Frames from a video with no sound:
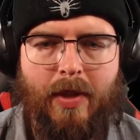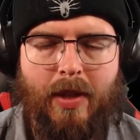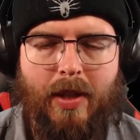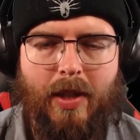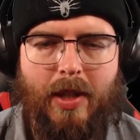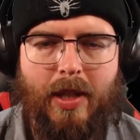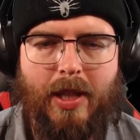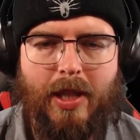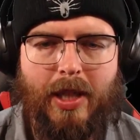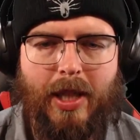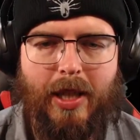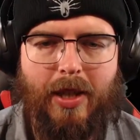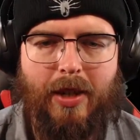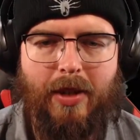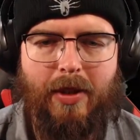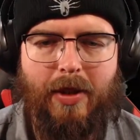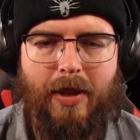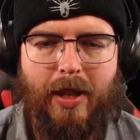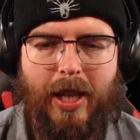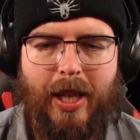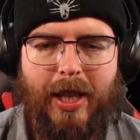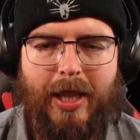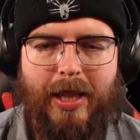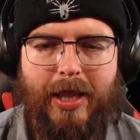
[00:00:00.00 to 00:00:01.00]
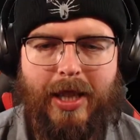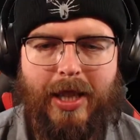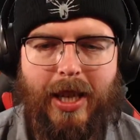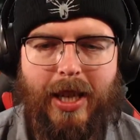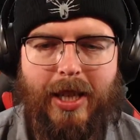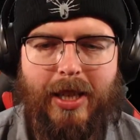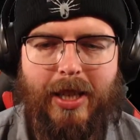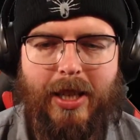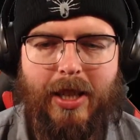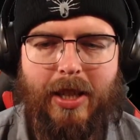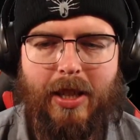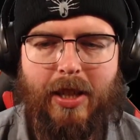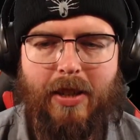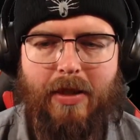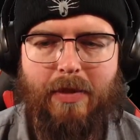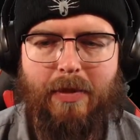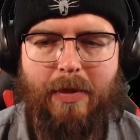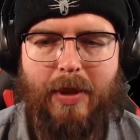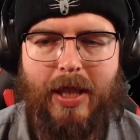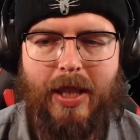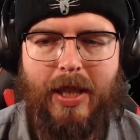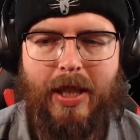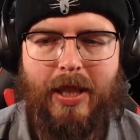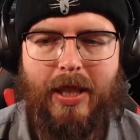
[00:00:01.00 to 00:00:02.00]
Because I don't like the idea of
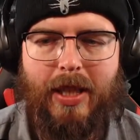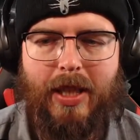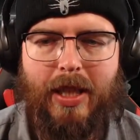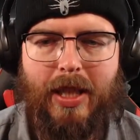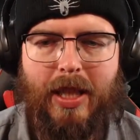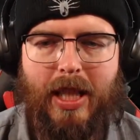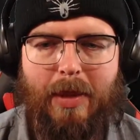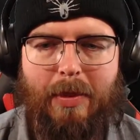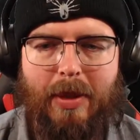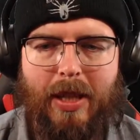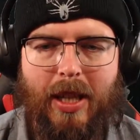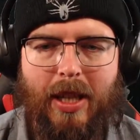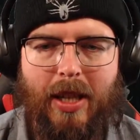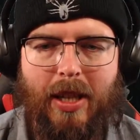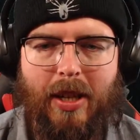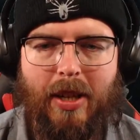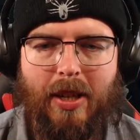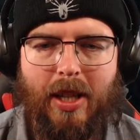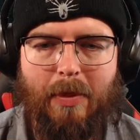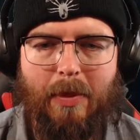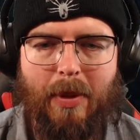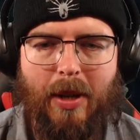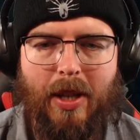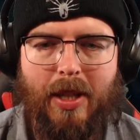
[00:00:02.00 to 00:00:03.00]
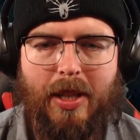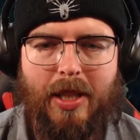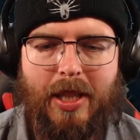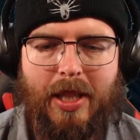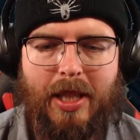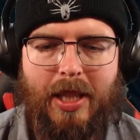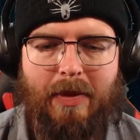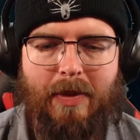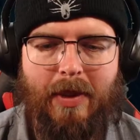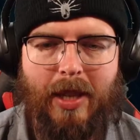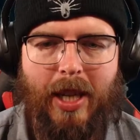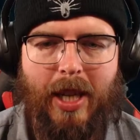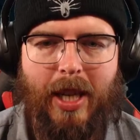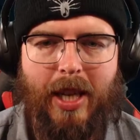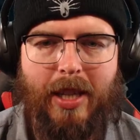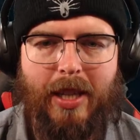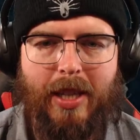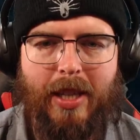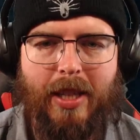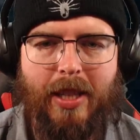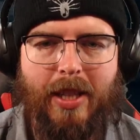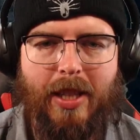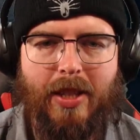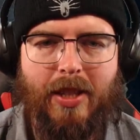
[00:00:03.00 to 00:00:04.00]
me there being another boss that's even harder
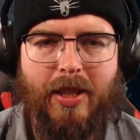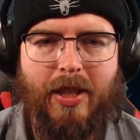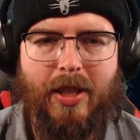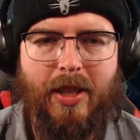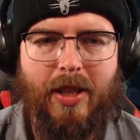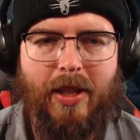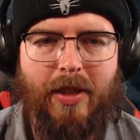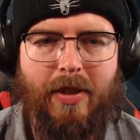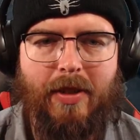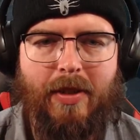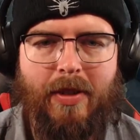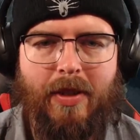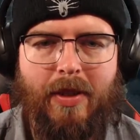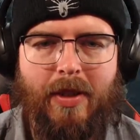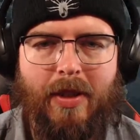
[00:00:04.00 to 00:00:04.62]
than this, you know?